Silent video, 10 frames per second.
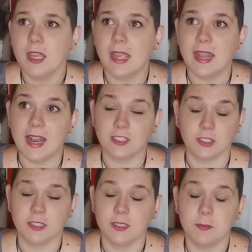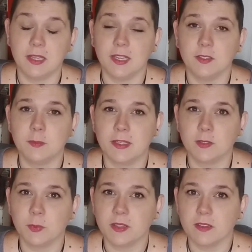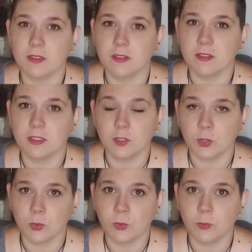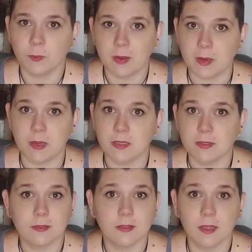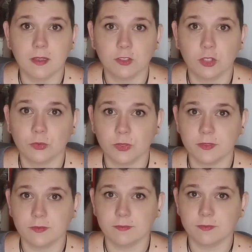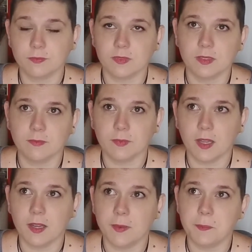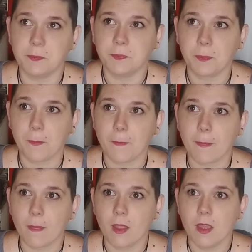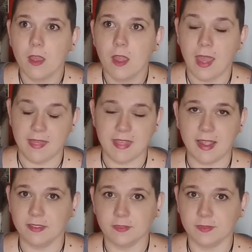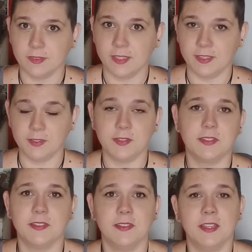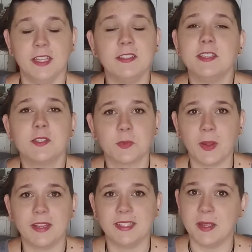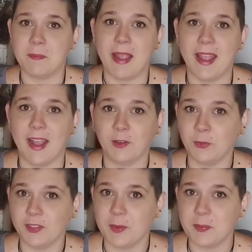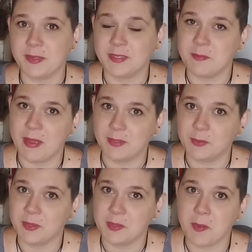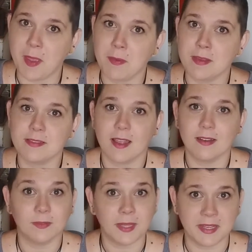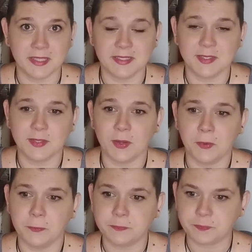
and actually began to mess with the 2 babies, the young children. And that is the easiest way to get my hackles up, is to mess with the babies. I don't like it. So